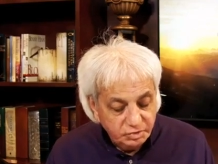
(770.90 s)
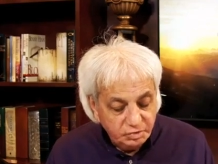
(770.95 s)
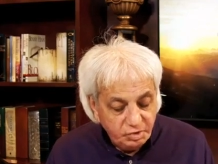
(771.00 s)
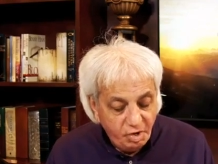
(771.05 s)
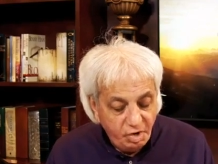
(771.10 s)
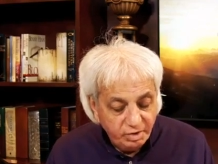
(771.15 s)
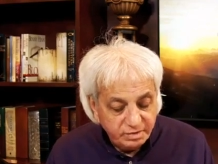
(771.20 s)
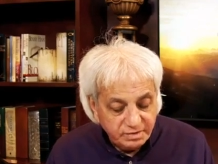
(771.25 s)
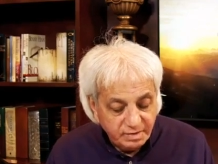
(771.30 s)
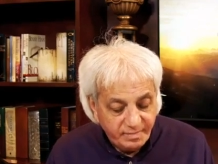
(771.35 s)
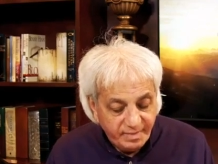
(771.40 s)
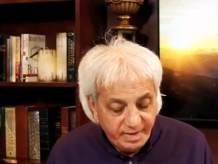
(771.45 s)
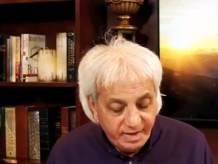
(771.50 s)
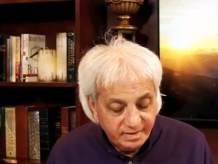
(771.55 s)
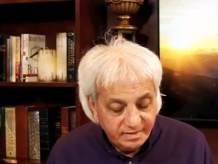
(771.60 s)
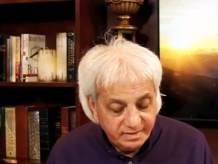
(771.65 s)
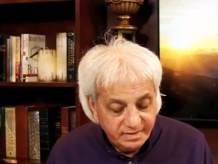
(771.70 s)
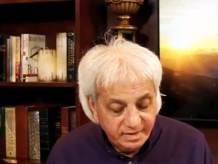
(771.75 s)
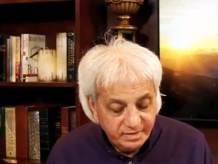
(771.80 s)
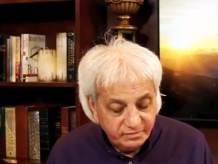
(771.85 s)
talked
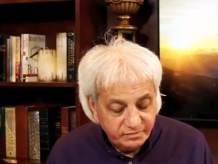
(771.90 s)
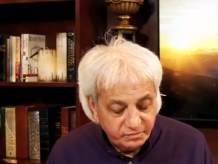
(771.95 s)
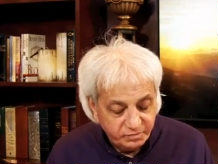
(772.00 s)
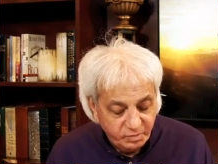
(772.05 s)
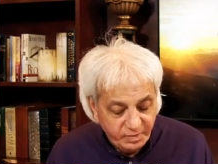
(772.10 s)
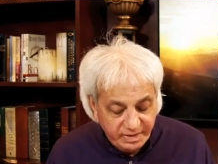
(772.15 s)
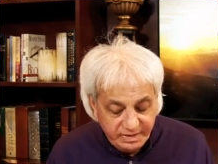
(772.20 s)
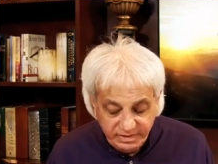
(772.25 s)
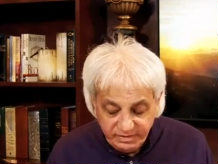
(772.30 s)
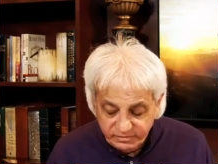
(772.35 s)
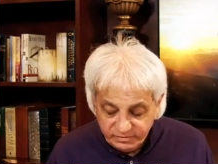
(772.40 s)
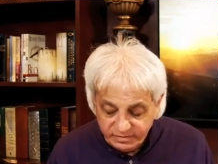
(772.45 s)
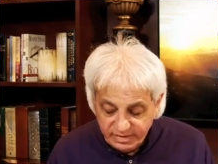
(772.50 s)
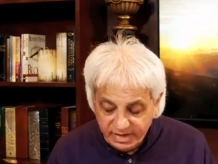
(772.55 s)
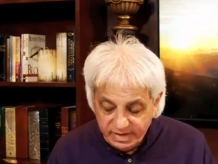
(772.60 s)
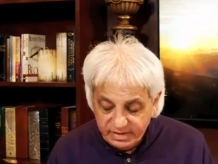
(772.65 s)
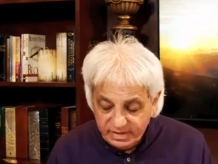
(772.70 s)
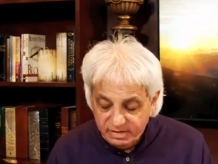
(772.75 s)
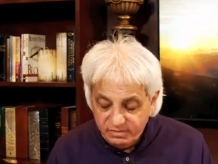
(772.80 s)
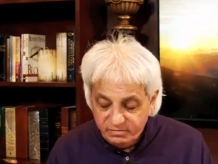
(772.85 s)
about this when he
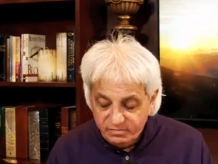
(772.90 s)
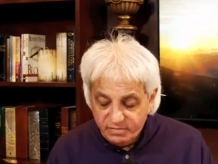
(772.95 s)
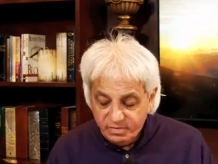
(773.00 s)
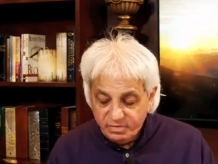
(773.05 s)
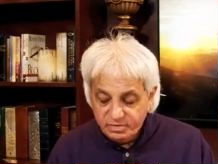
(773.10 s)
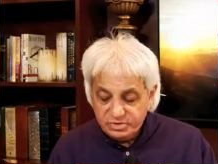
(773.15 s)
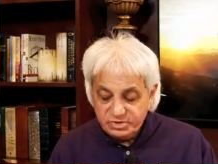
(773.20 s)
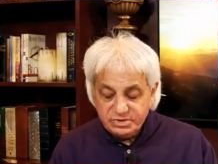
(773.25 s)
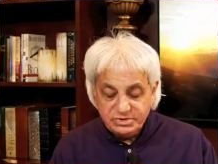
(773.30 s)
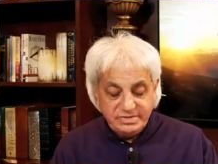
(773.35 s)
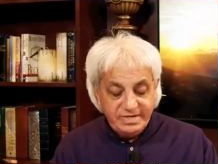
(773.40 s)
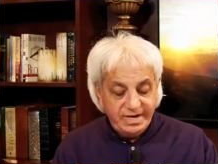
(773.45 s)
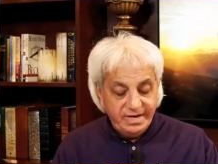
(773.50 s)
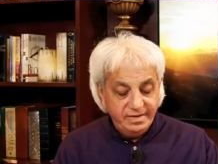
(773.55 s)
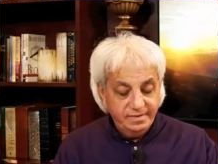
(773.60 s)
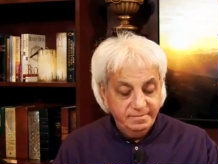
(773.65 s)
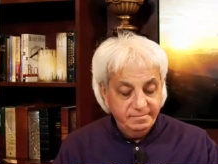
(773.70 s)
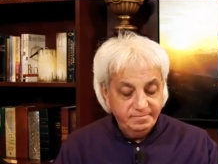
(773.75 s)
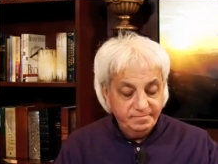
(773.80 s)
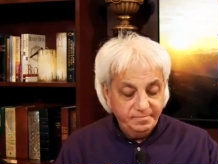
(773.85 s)
said in verse
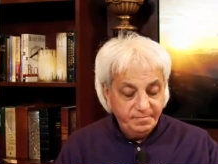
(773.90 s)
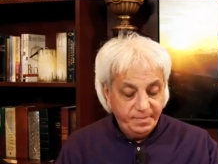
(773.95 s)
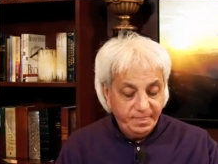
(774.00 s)
10,